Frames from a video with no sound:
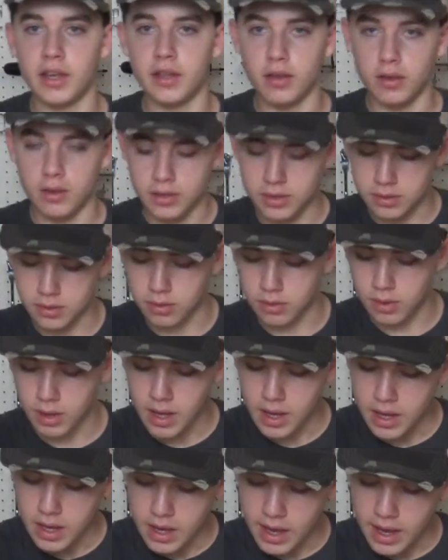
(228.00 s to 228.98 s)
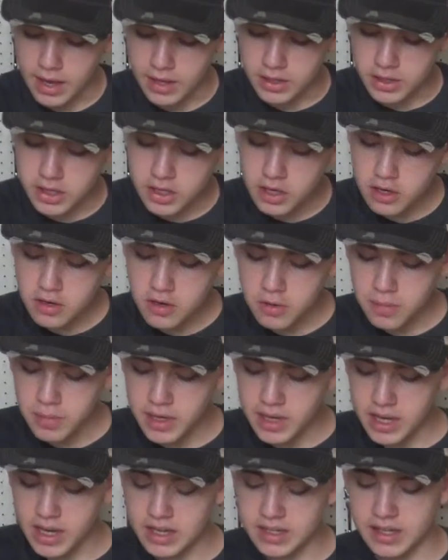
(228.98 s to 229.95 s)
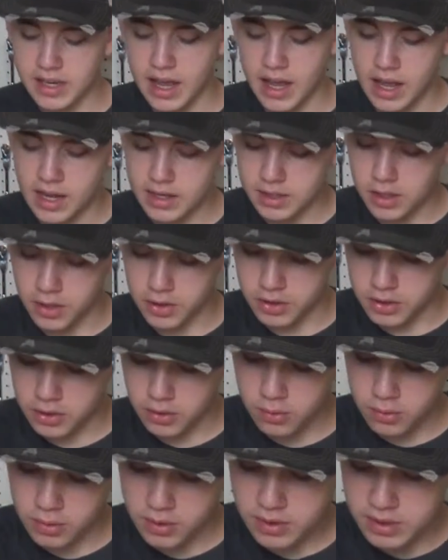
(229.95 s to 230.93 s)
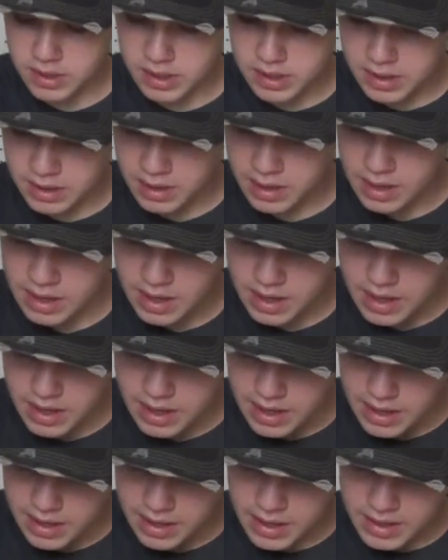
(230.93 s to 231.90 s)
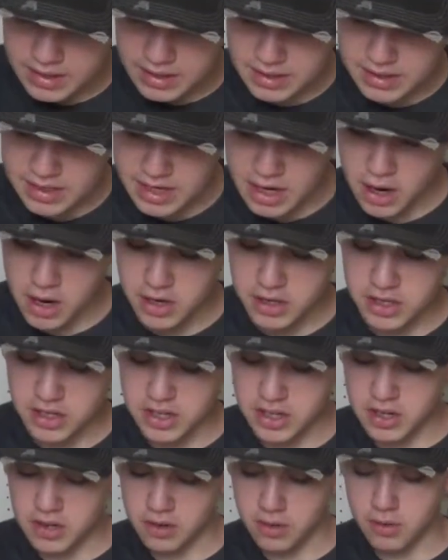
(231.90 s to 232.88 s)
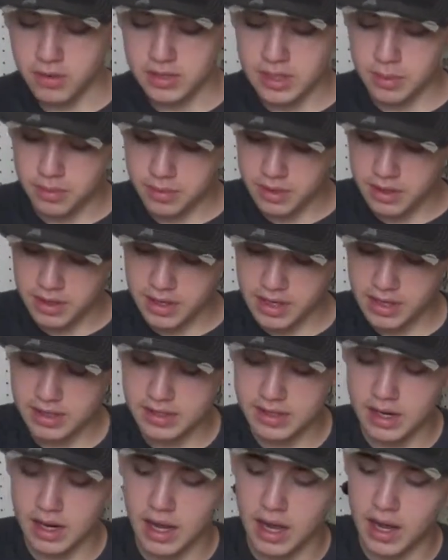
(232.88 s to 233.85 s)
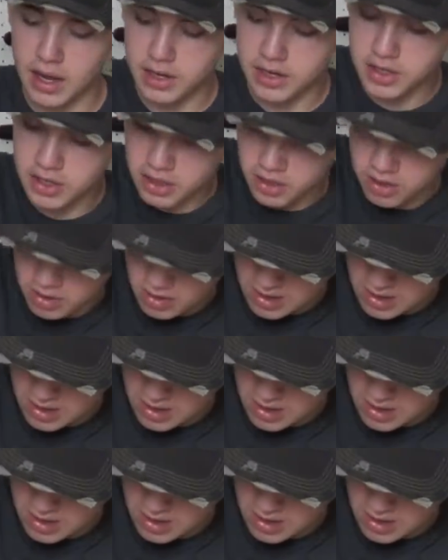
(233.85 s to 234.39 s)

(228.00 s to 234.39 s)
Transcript: it looks cool. And two, because it has all the tools necessary to do some of the things that I do.